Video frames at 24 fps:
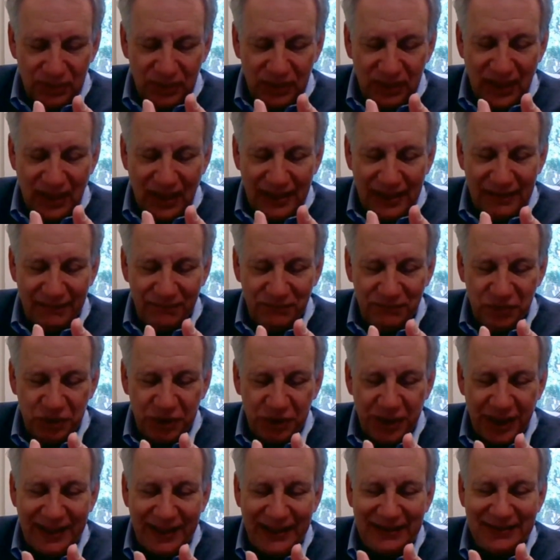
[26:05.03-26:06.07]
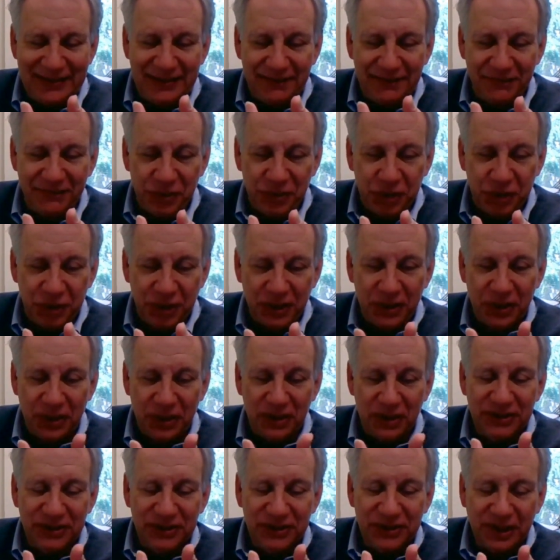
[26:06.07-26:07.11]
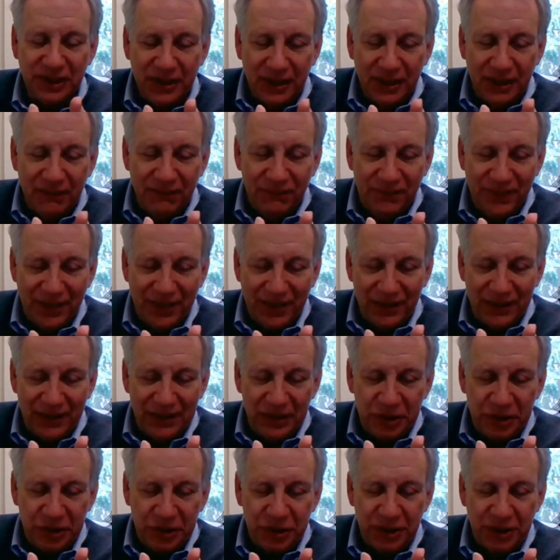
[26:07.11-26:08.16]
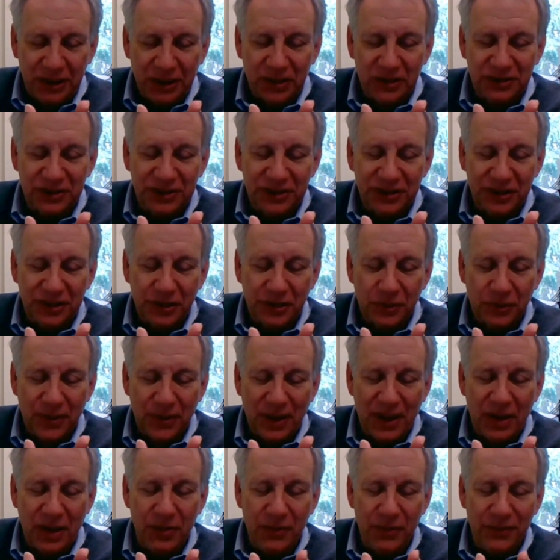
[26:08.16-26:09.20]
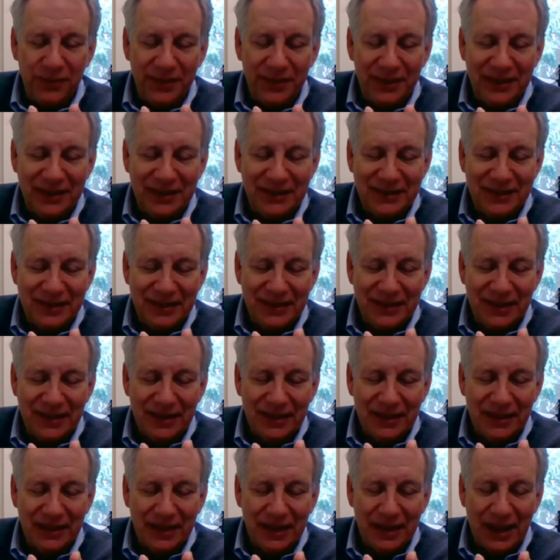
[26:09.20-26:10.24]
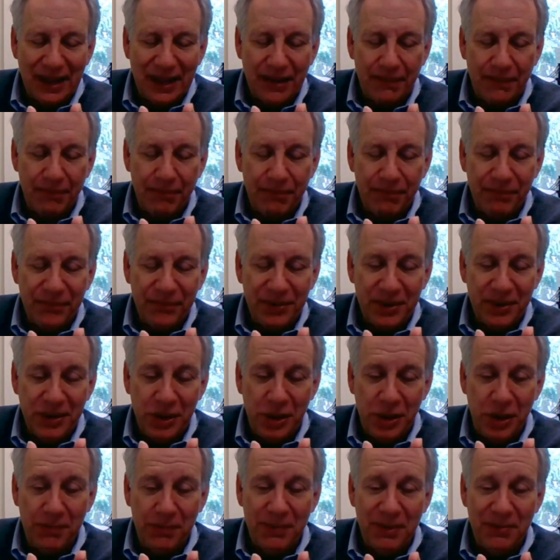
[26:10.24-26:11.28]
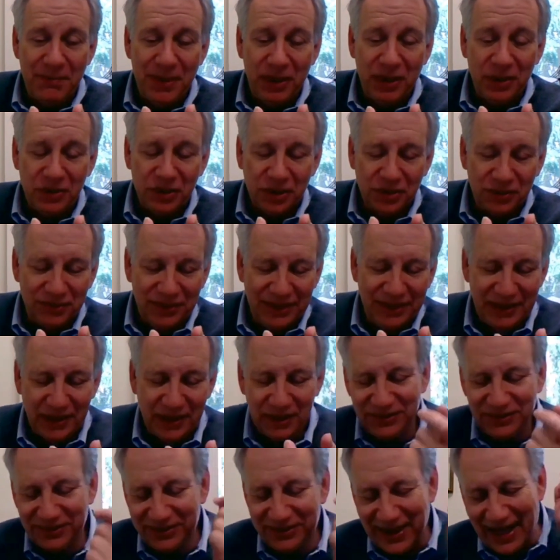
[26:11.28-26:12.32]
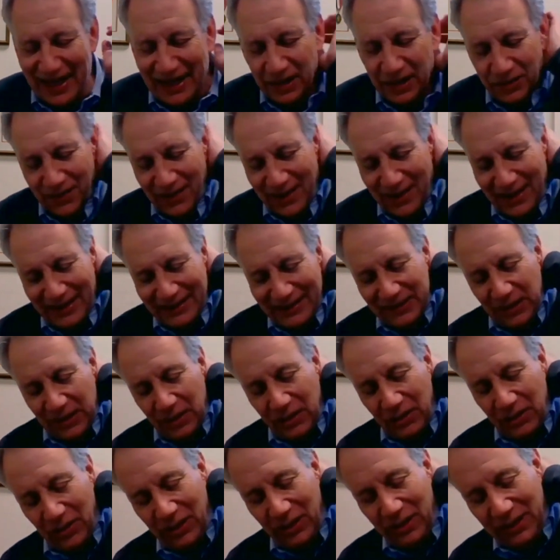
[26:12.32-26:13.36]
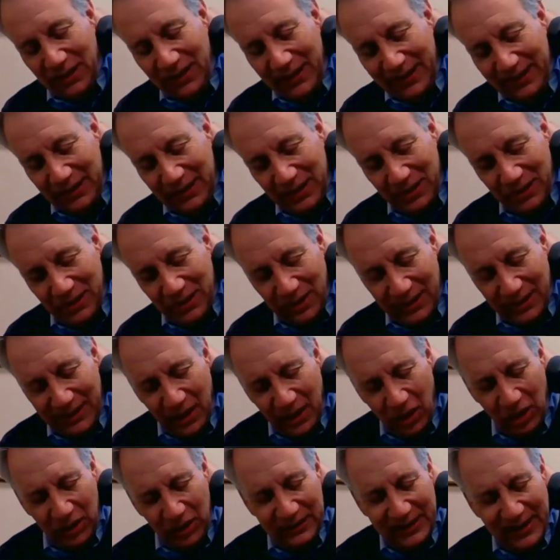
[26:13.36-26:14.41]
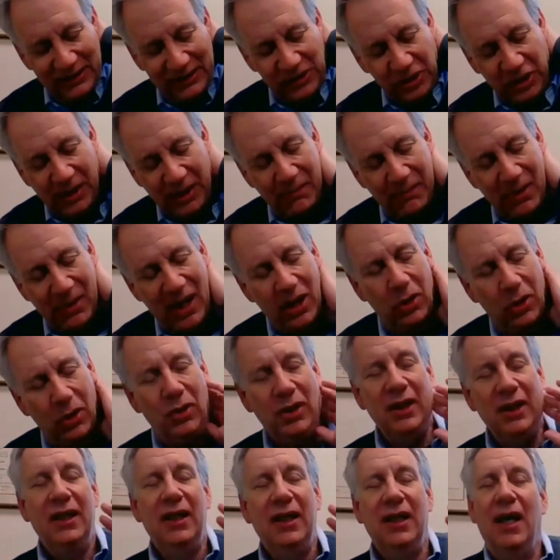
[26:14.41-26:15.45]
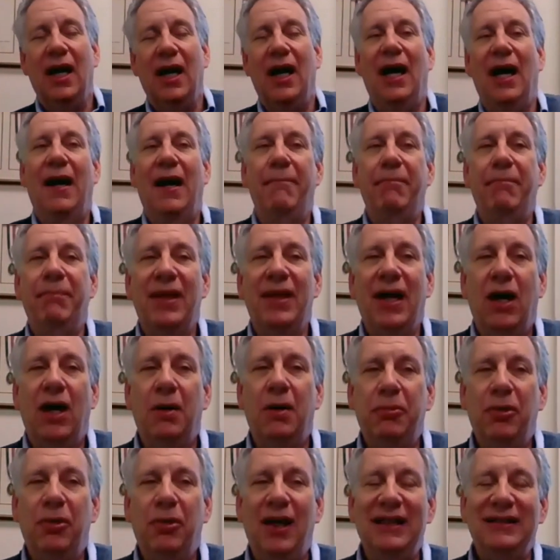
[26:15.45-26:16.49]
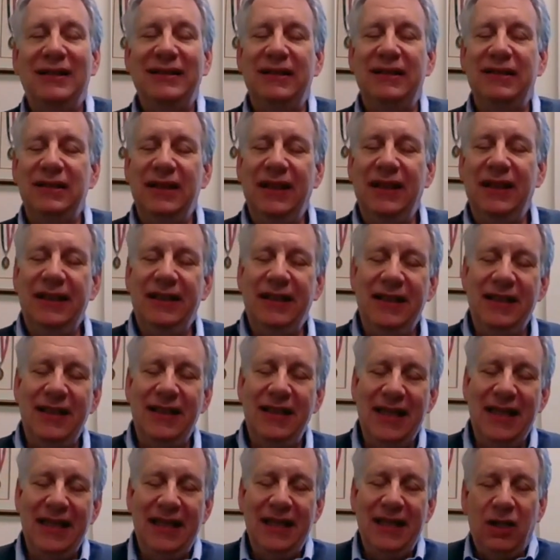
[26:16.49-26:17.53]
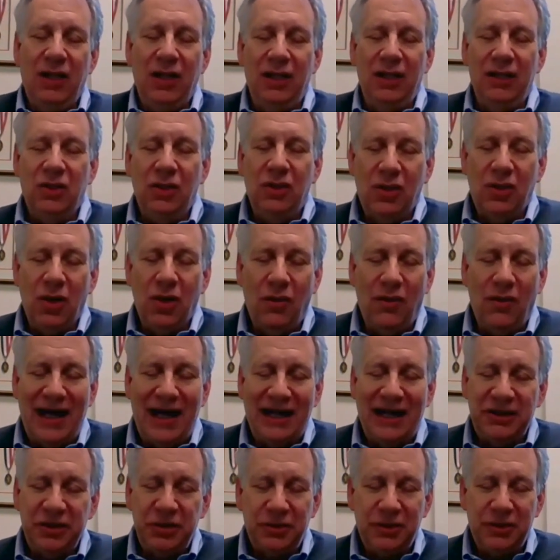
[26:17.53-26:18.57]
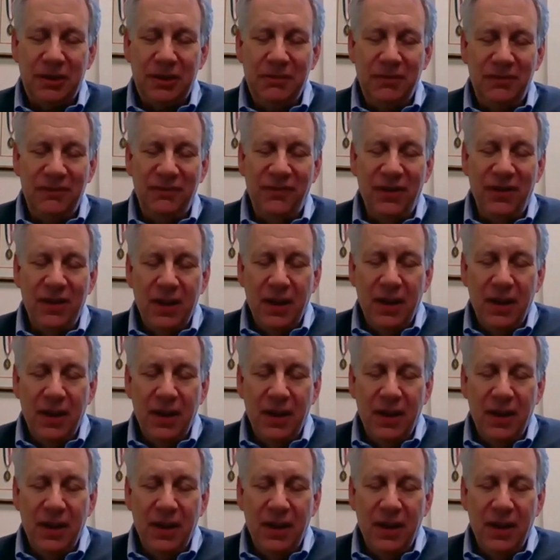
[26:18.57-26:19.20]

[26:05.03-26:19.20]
Kind of chains of sugars, various sugars in a row, and these human milk oligosaccharides, or called HMO, are present in the colostrum of